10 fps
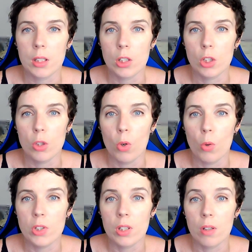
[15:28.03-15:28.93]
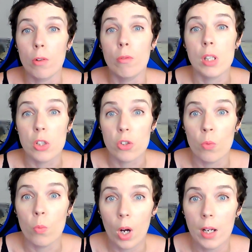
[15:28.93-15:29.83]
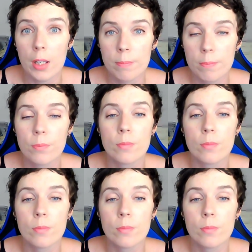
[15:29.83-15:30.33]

that you always give a reason why,